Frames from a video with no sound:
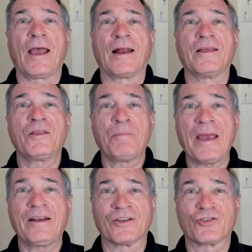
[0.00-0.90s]
And in the
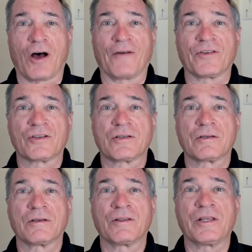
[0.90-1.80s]
maintenance
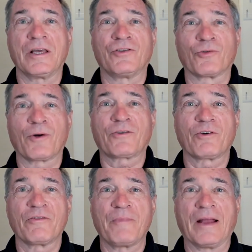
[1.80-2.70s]
office, the director
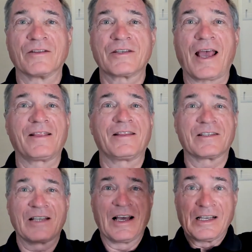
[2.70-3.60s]
of maintenance had
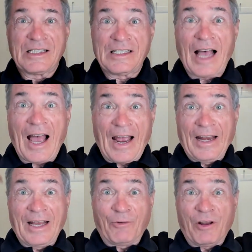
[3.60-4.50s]
this
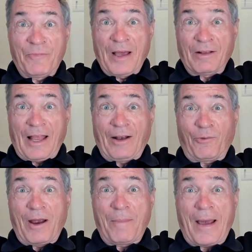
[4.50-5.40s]
sign that would have been like
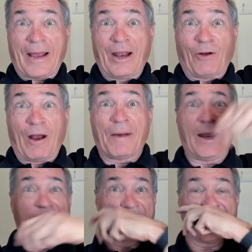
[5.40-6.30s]
right back here, right
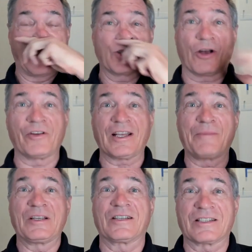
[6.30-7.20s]
behind his head. So every time
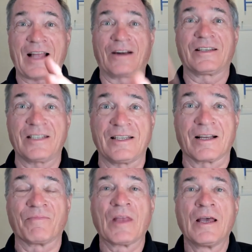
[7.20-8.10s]
he sits down, he sees
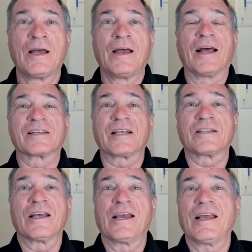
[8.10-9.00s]
it. And it
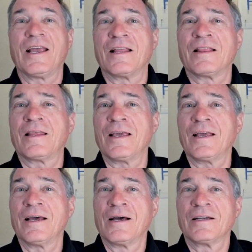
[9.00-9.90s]
says, in
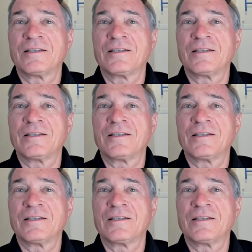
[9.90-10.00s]
the